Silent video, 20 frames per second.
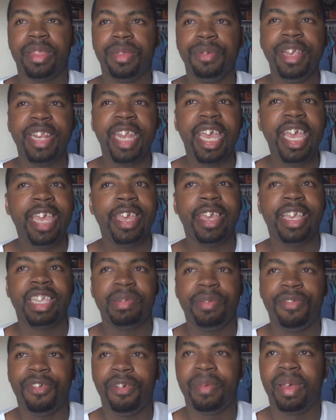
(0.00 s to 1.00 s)
three
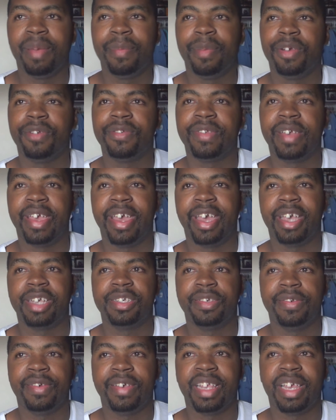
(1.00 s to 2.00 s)
days before my birthday
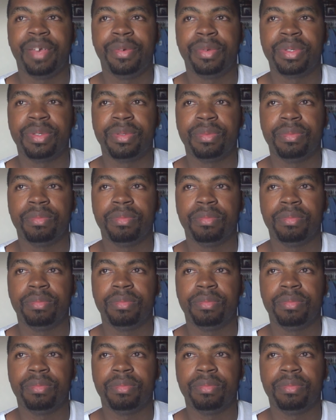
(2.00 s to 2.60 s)
actually, and I was